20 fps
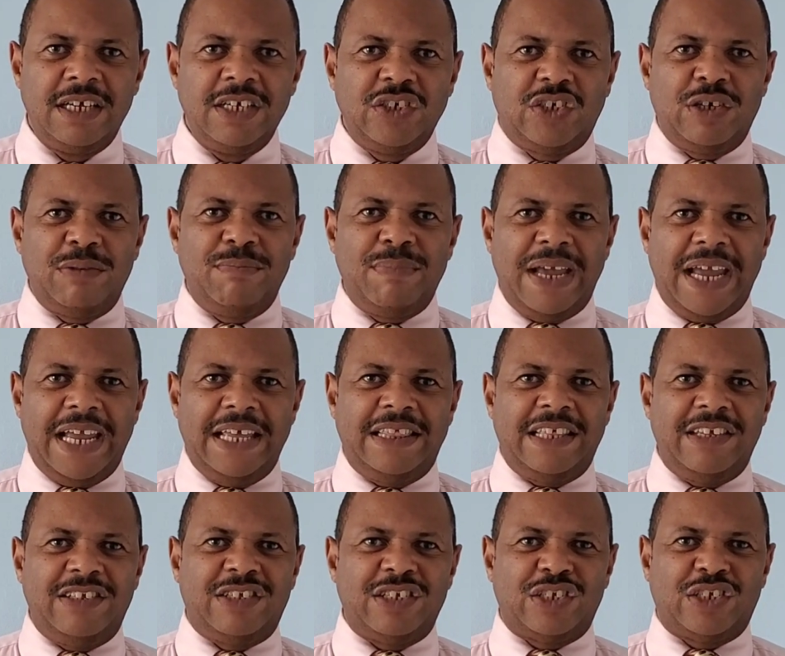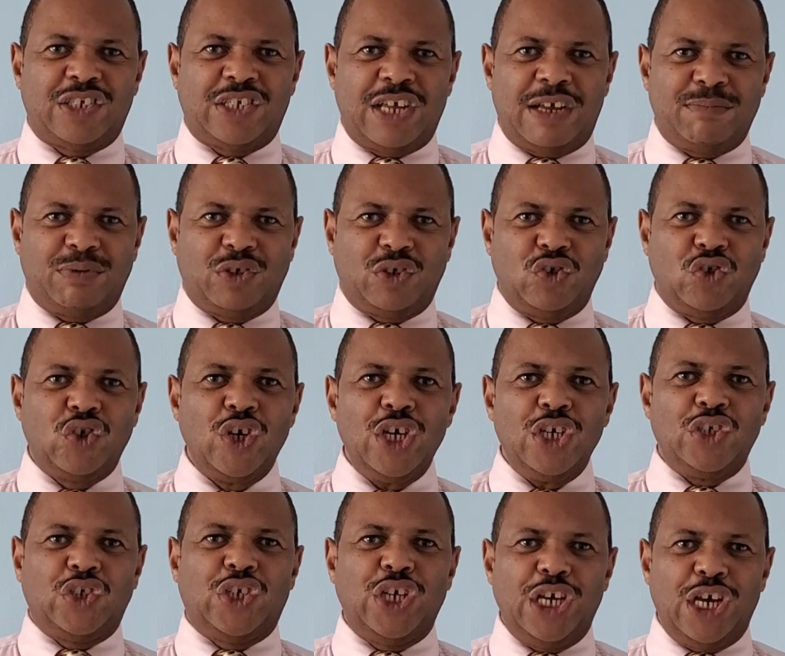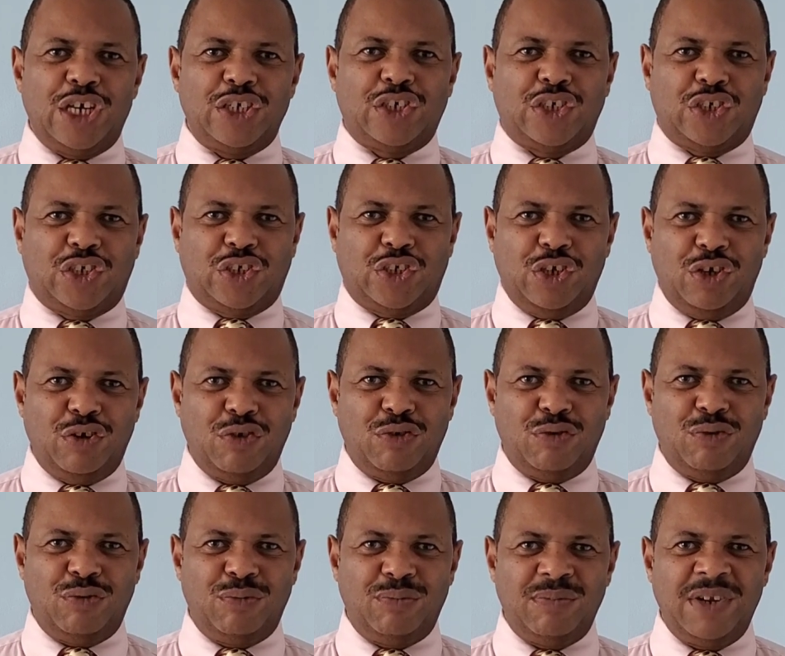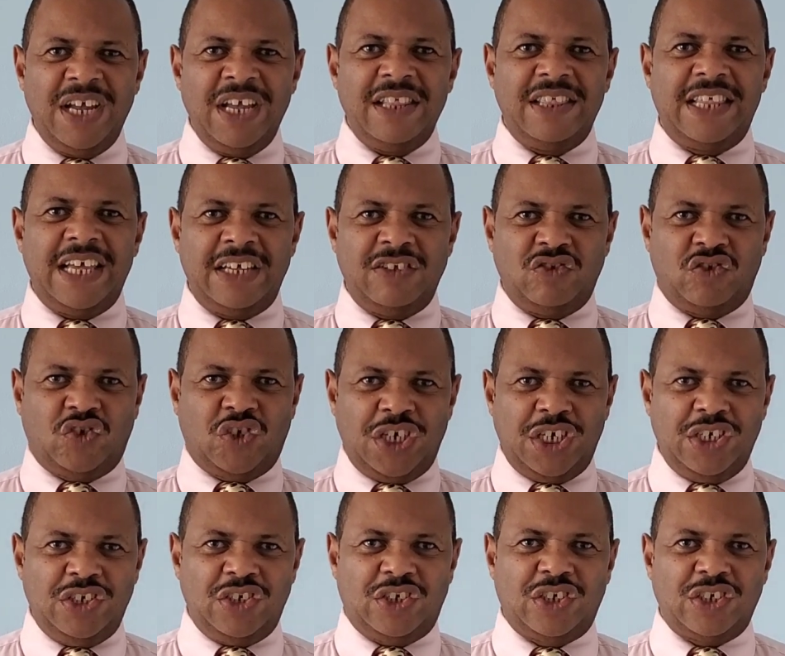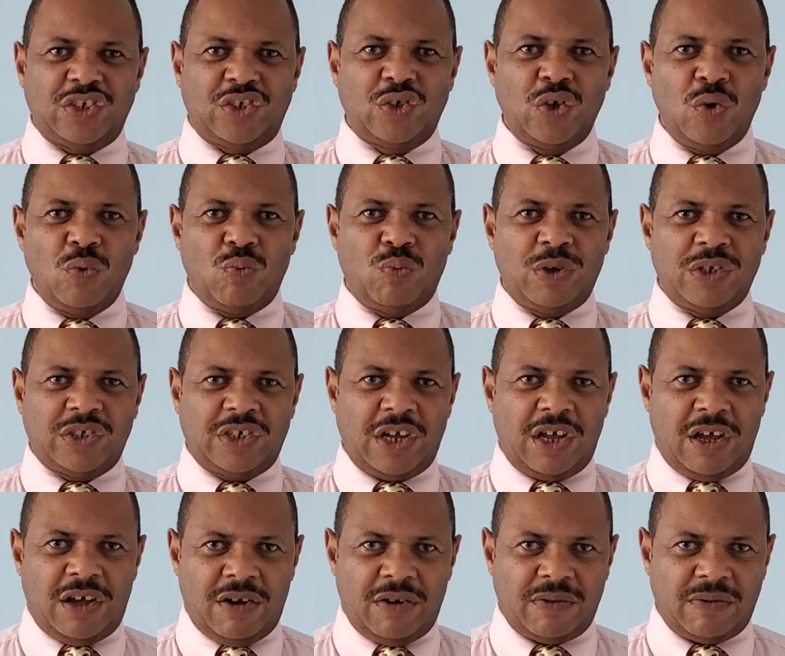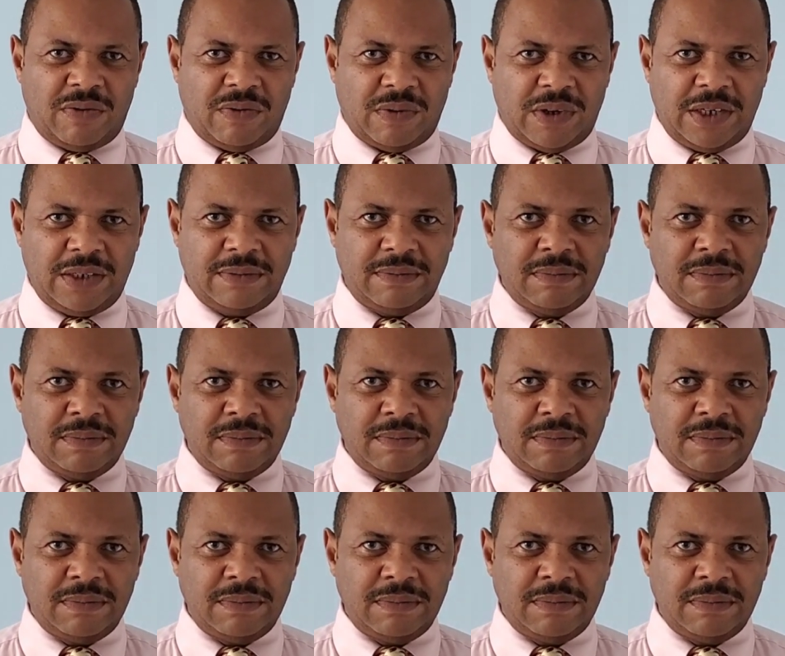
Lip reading: She made these assumptions. She assumed that Jesus was hungry.